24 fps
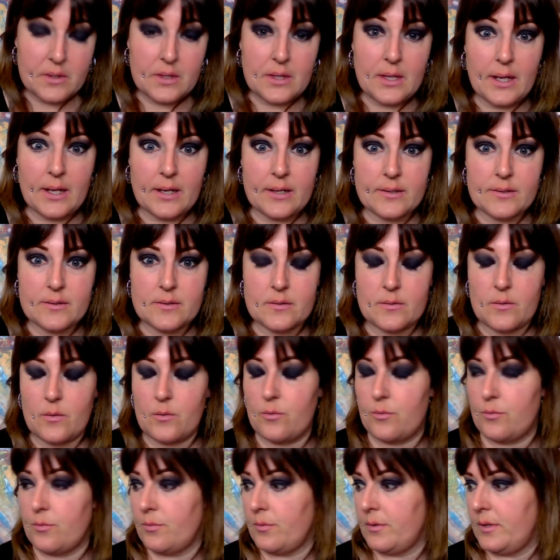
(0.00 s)
That is
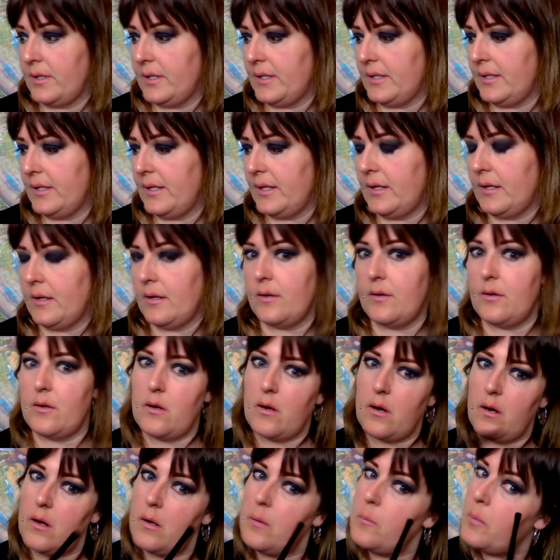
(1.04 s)
really
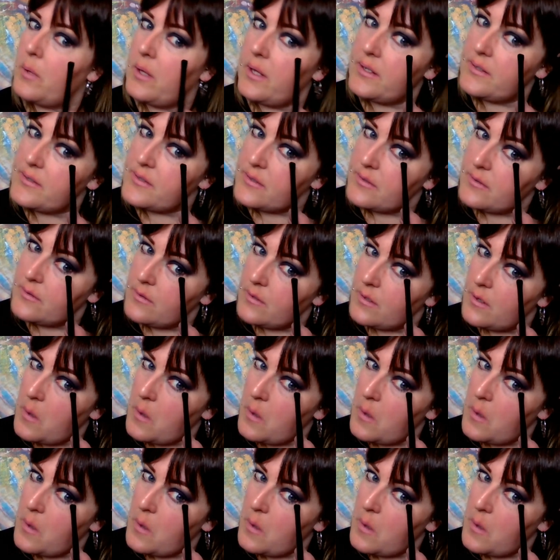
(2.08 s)
not pleasant.